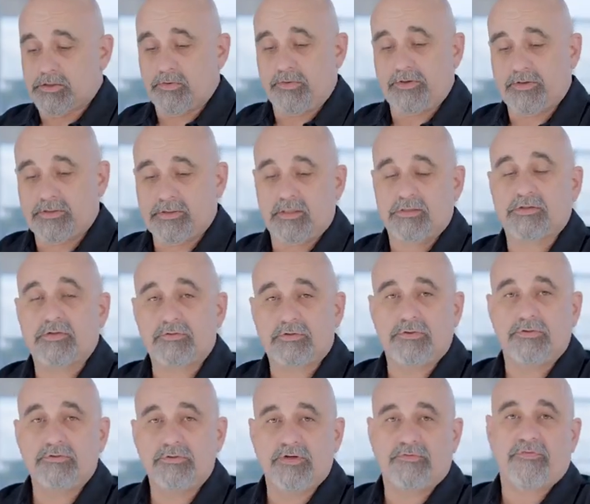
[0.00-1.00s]
So there's also
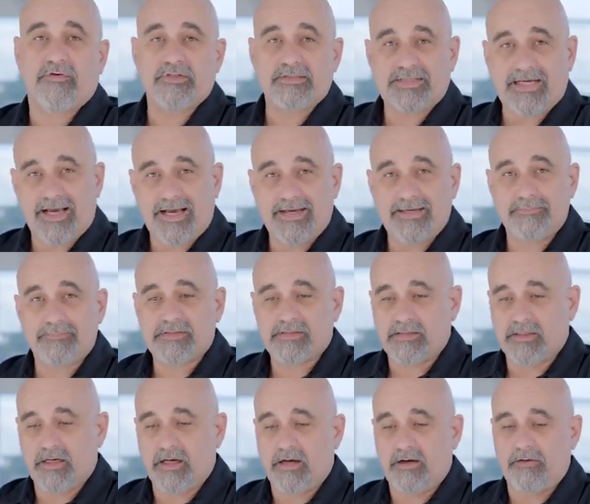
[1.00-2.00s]
2 different types
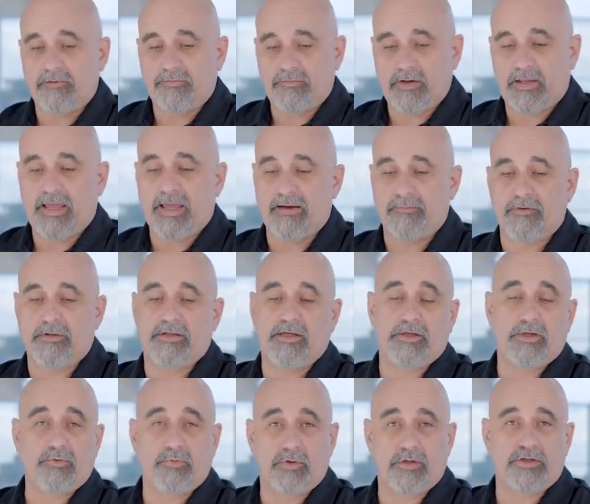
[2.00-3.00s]
of cable
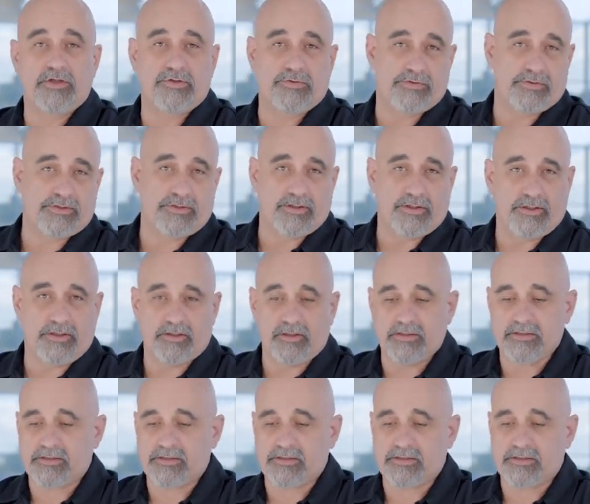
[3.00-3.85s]
that you would use during your